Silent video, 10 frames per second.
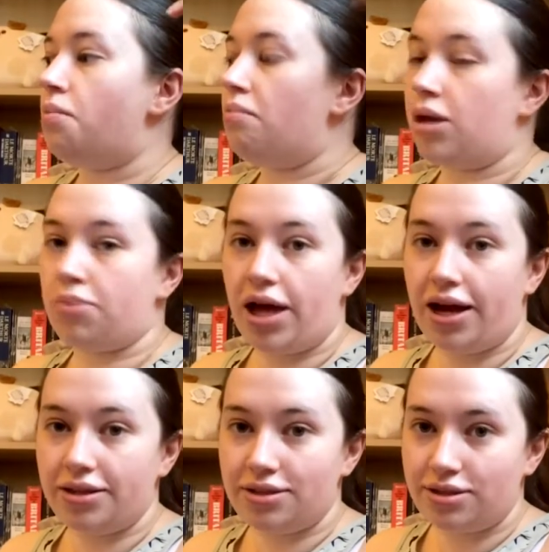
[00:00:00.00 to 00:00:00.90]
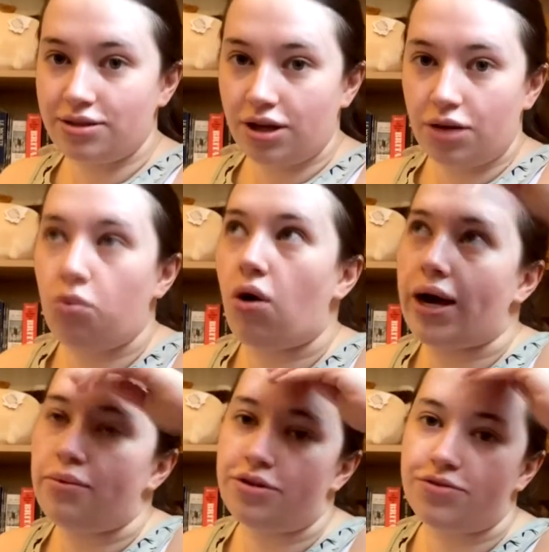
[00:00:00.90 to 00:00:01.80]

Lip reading: my plans, like what I would